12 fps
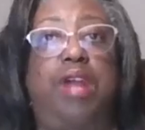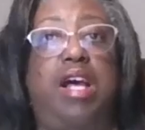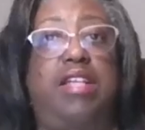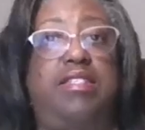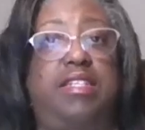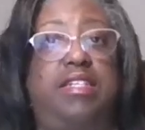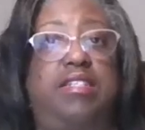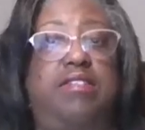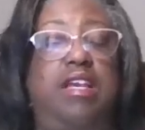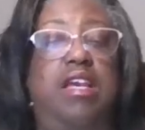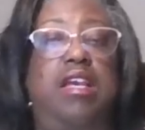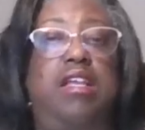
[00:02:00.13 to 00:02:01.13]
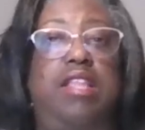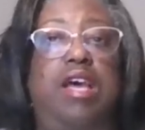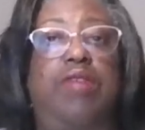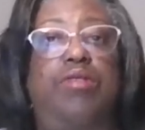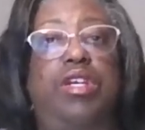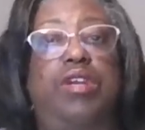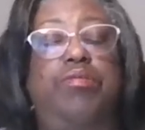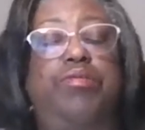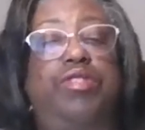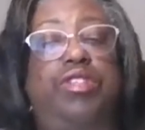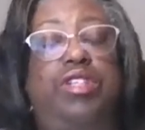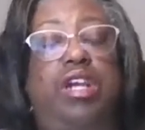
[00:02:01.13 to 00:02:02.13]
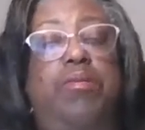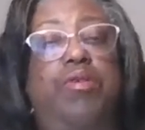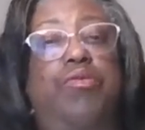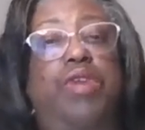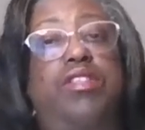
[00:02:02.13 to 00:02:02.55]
the process that will help you determine